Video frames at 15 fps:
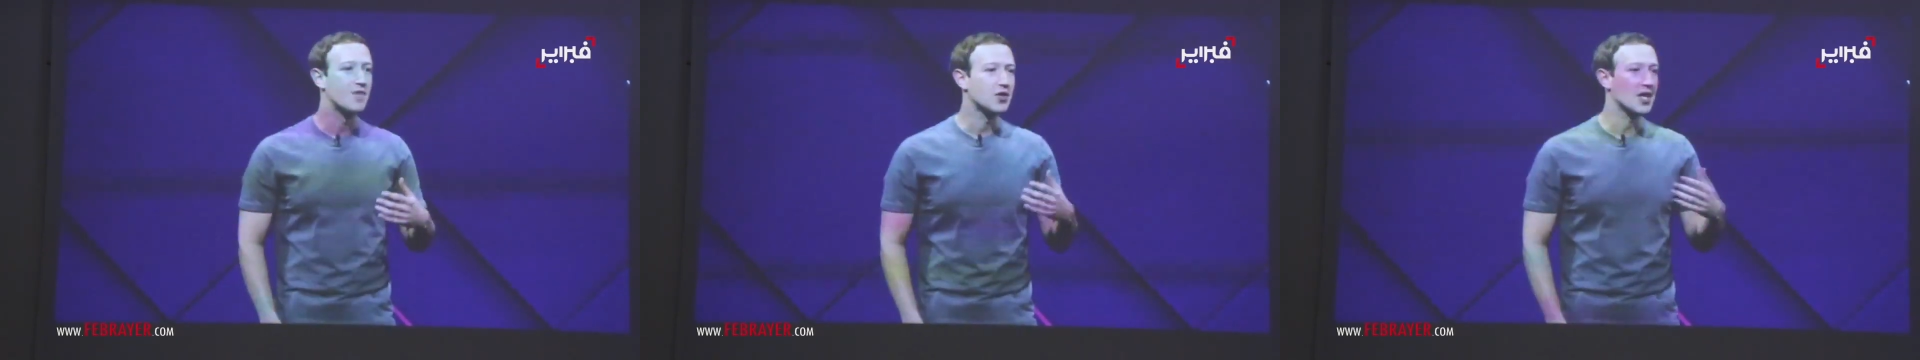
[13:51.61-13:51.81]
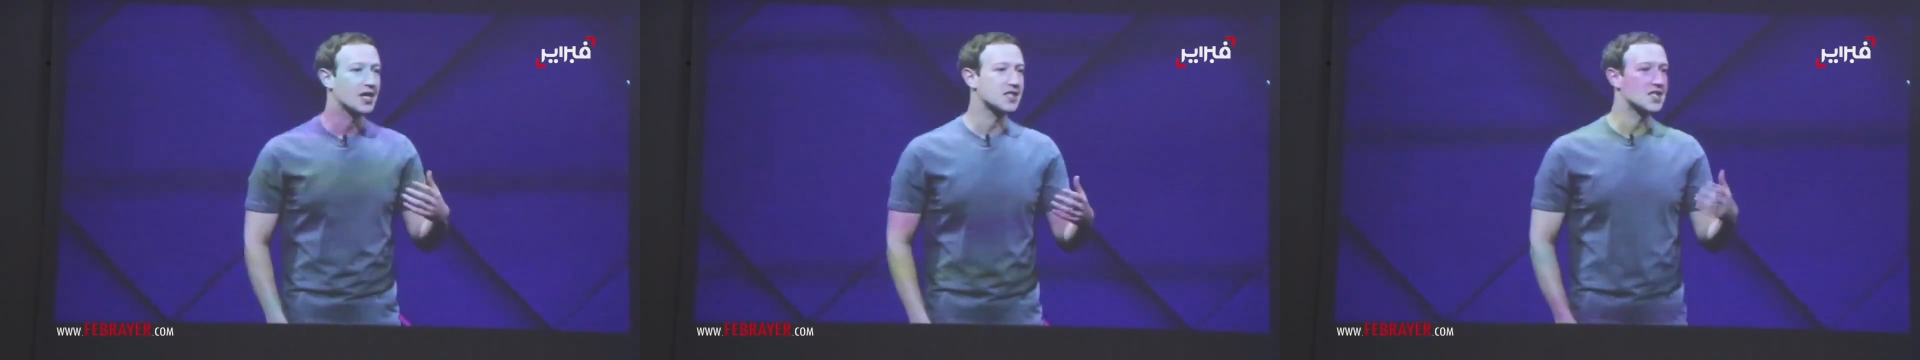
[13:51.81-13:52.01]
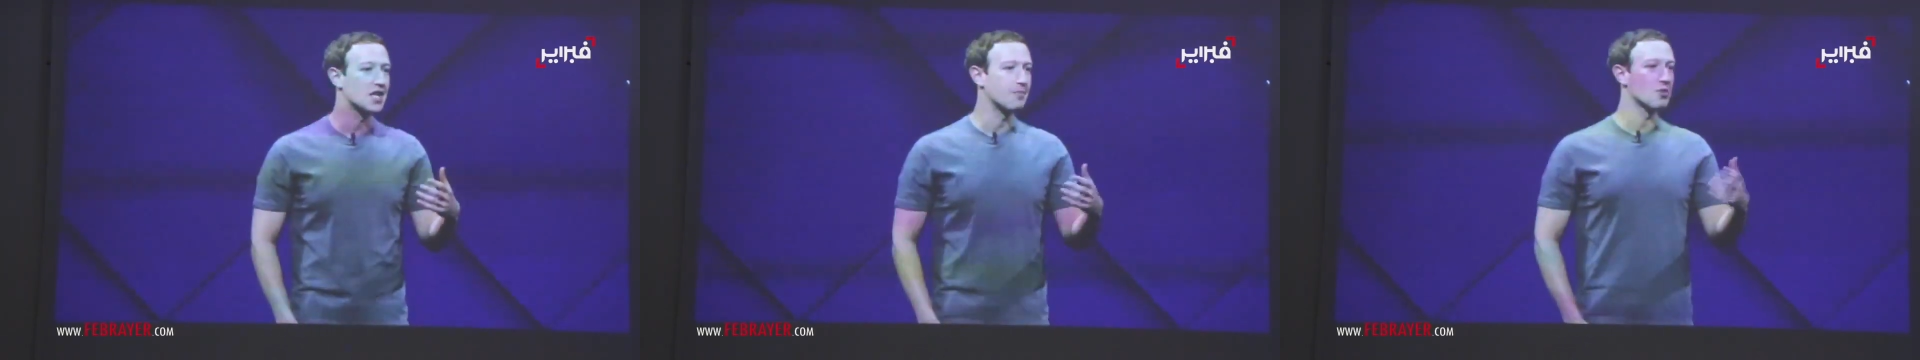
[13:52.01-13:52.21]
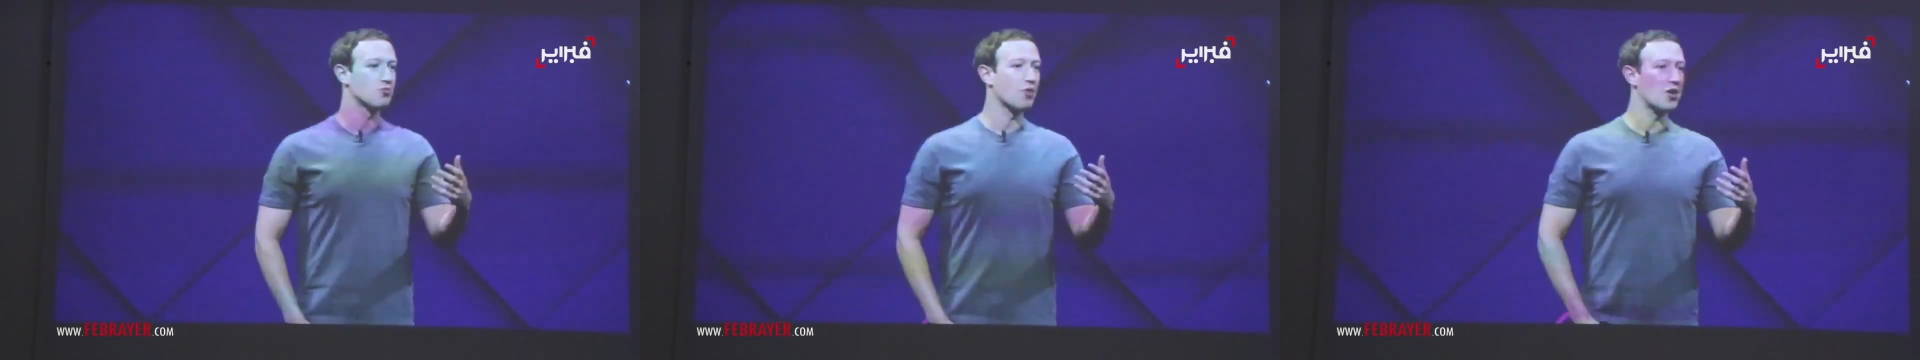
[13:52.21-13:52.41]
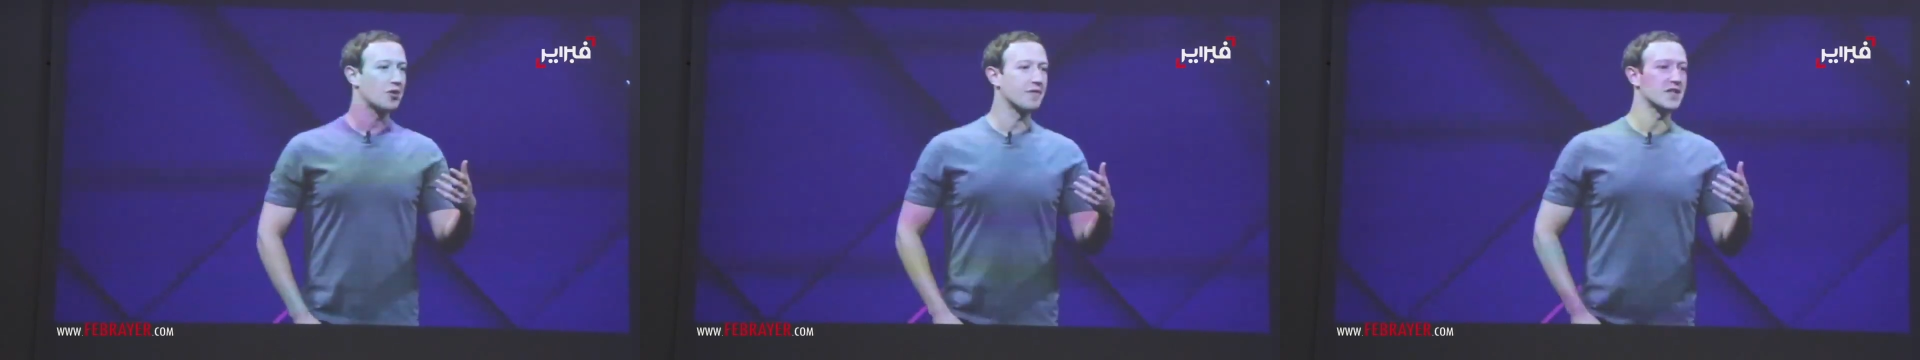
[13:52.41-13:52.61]
feel like it's going to
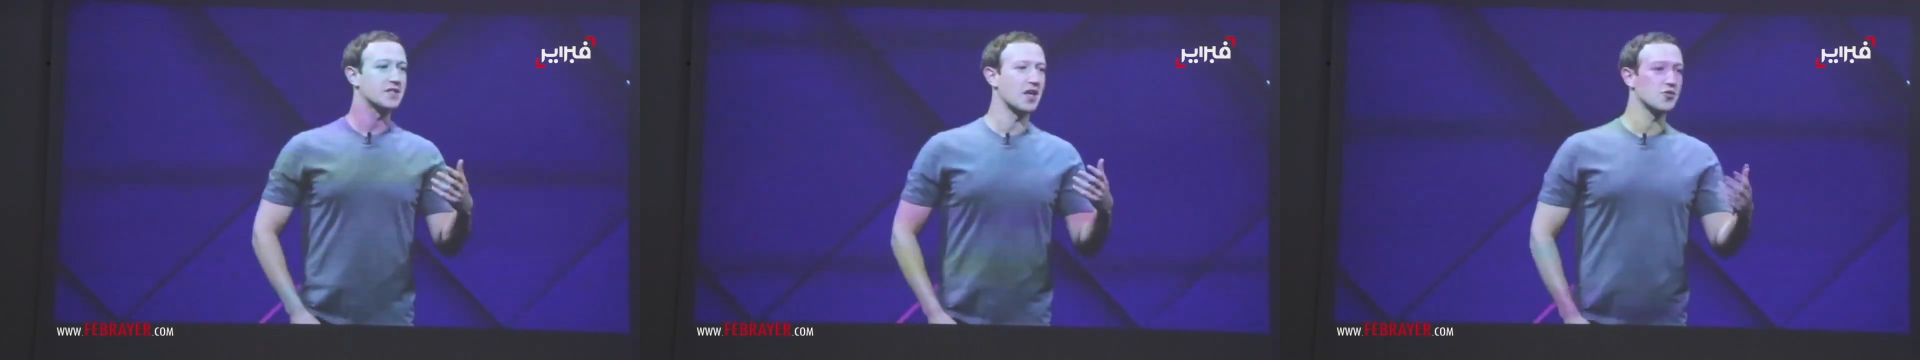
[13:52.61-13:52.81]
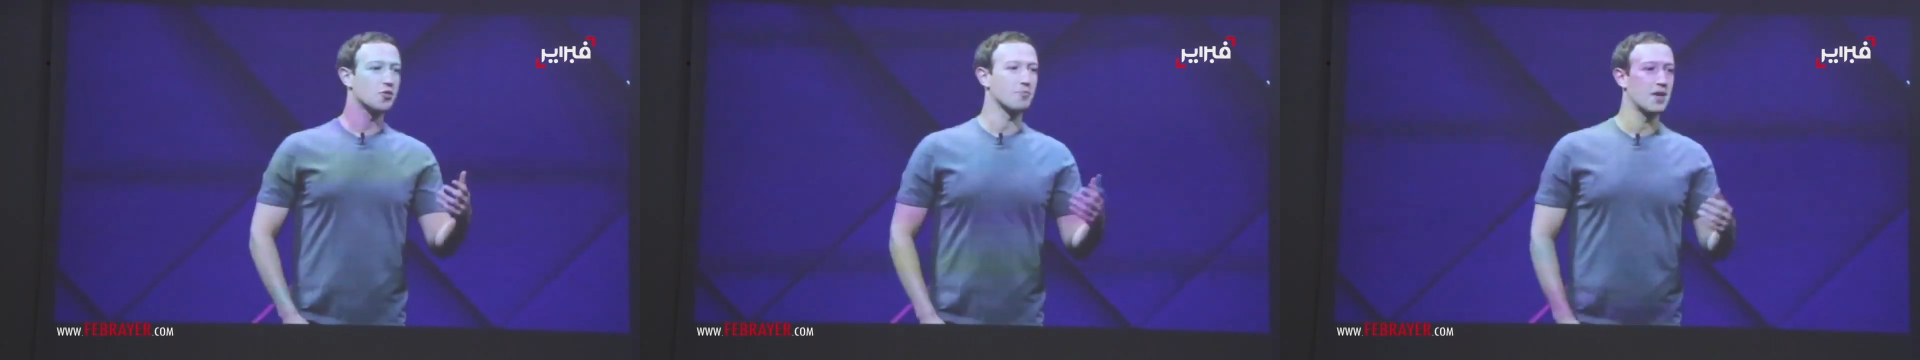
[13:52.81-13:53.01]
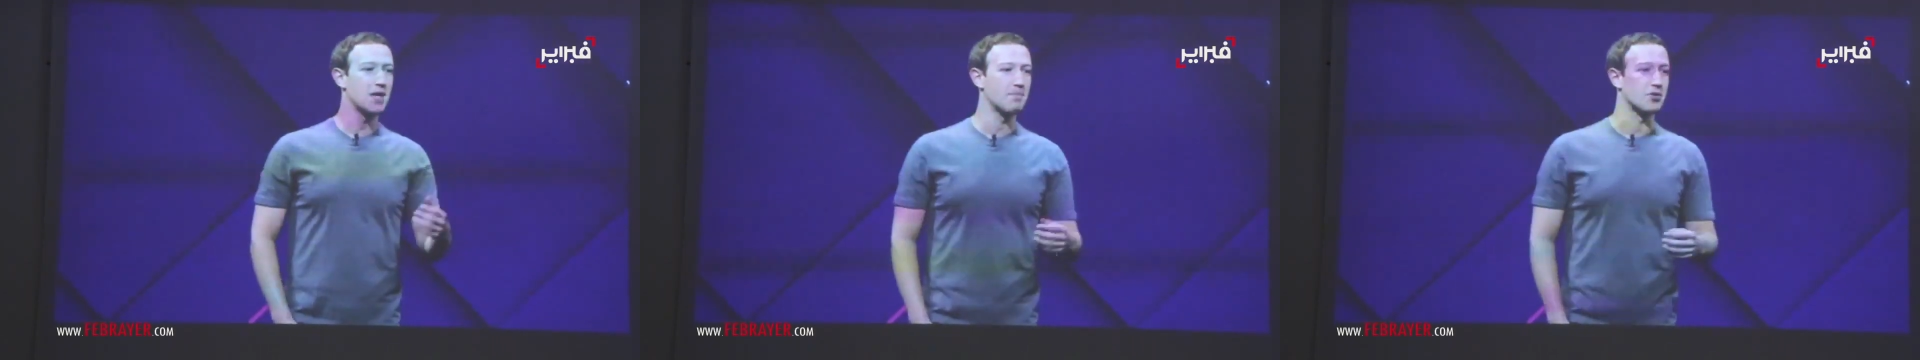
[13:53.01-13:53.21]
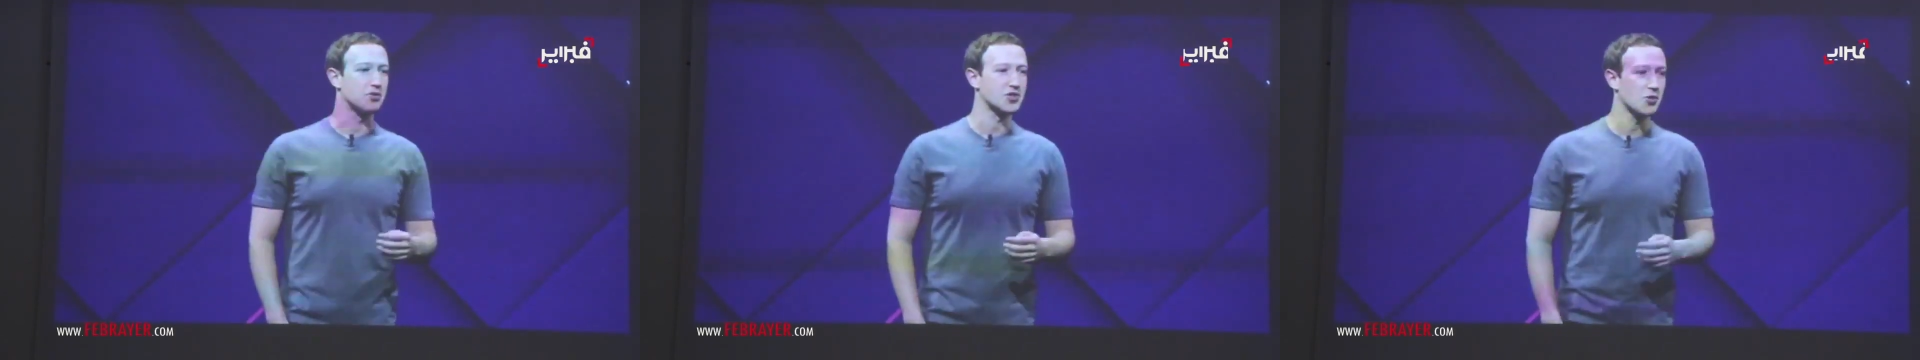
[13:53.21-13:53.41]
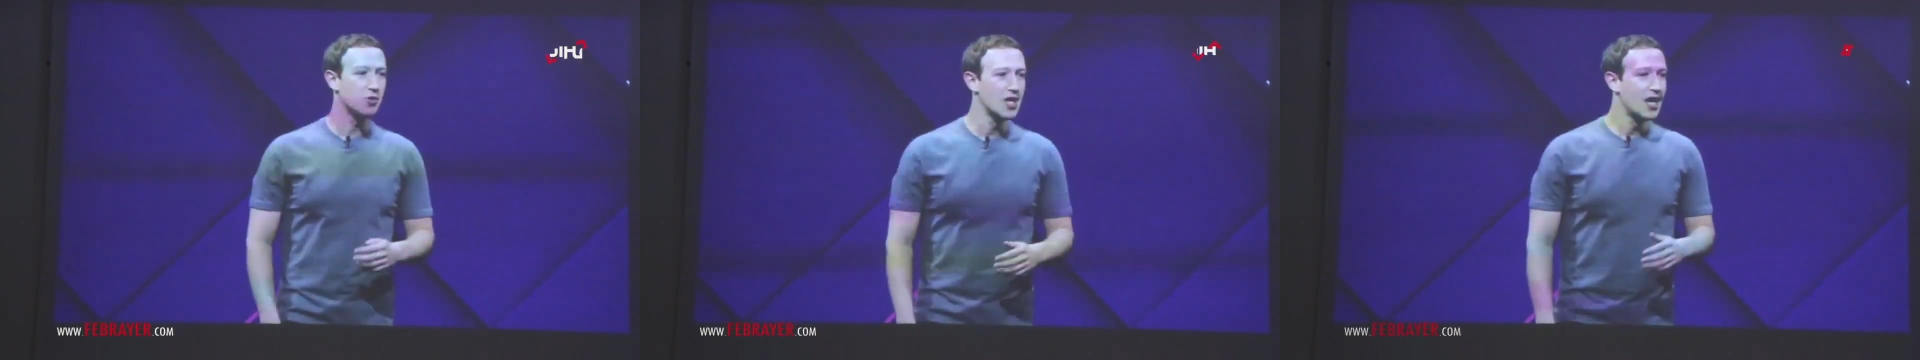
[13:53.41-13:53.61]
be relevant to other
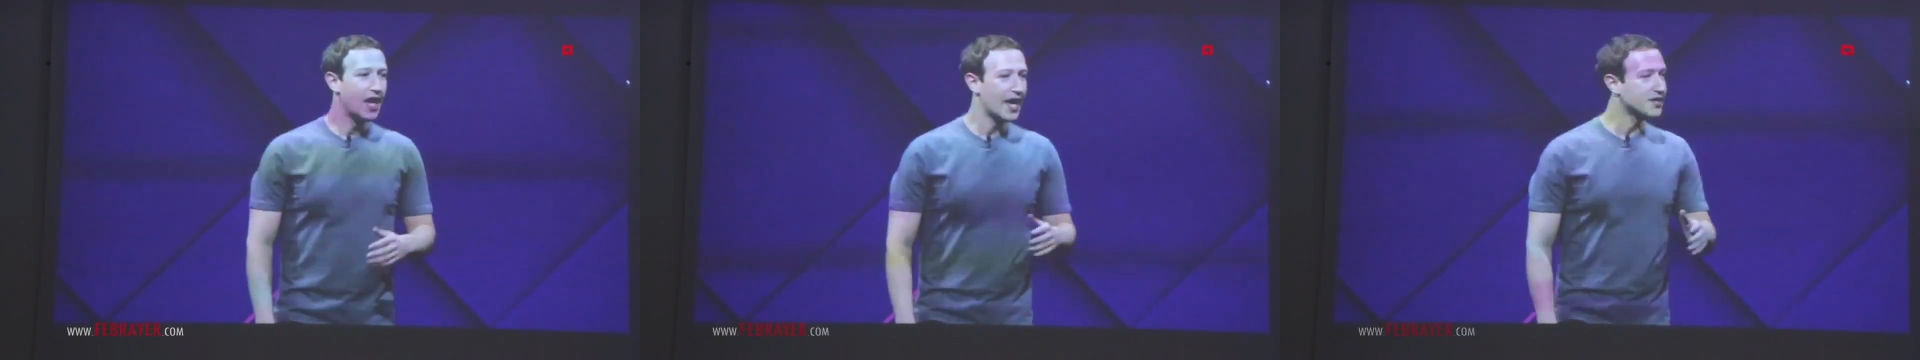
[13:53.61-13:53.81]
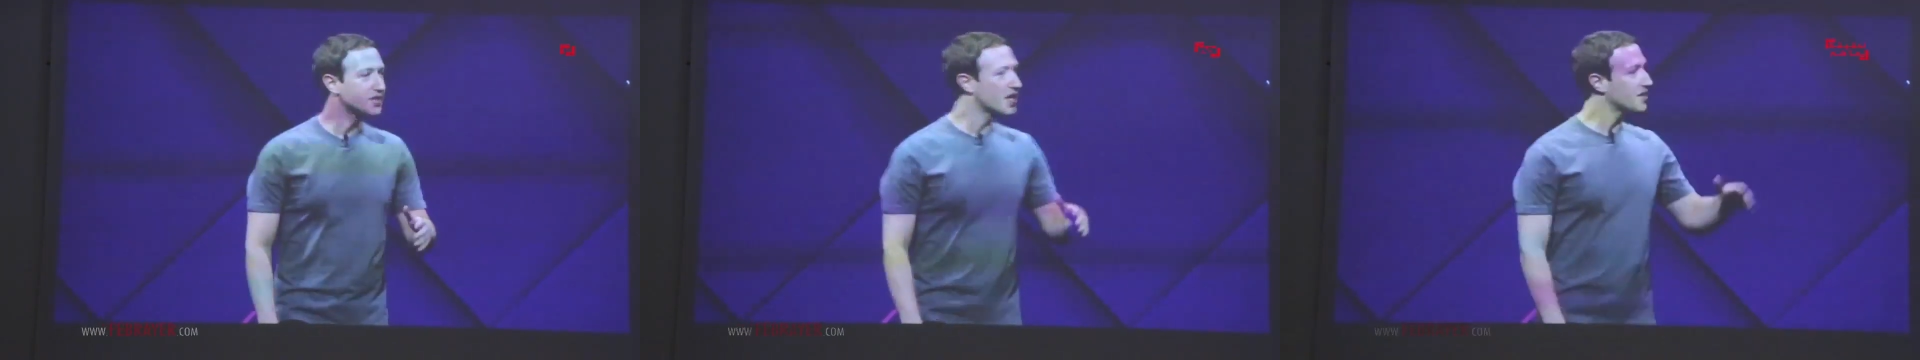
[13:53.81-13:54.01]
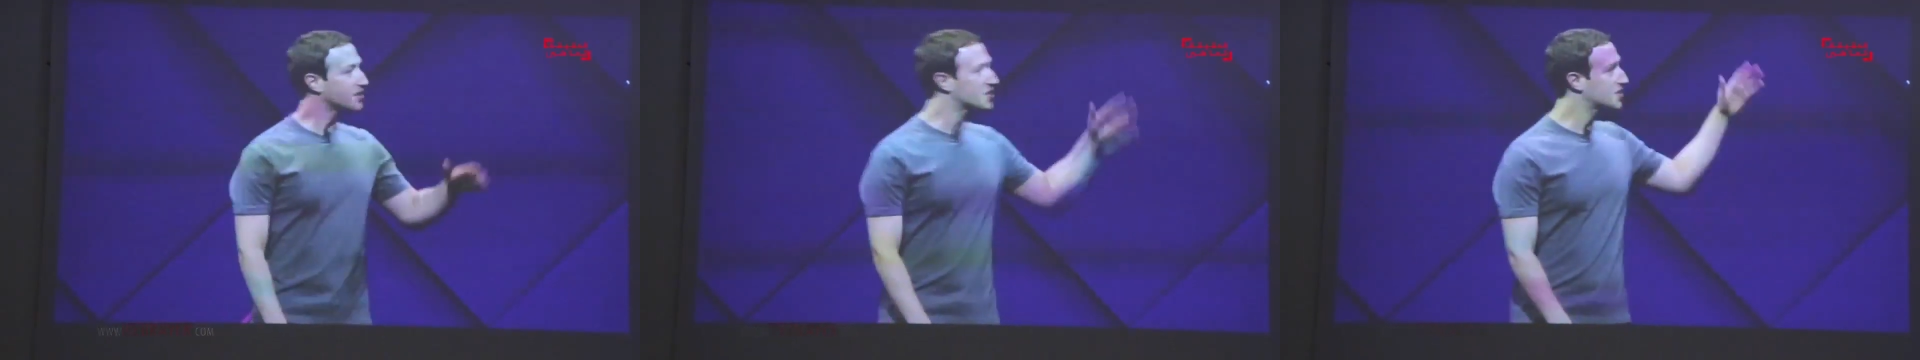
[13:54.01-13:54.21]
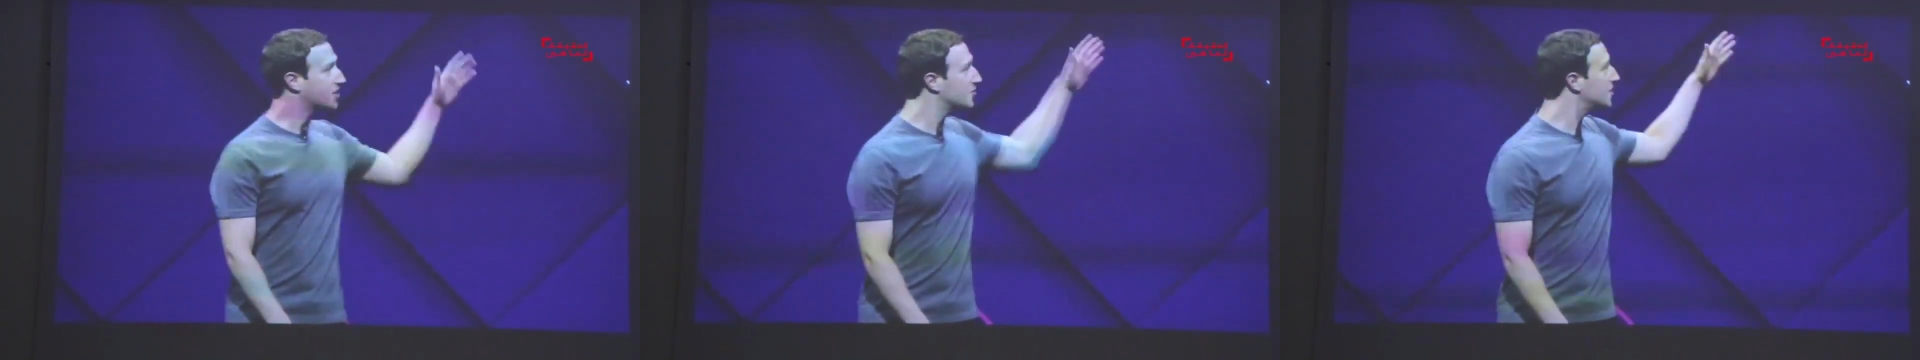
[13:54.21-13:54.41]
people. So, as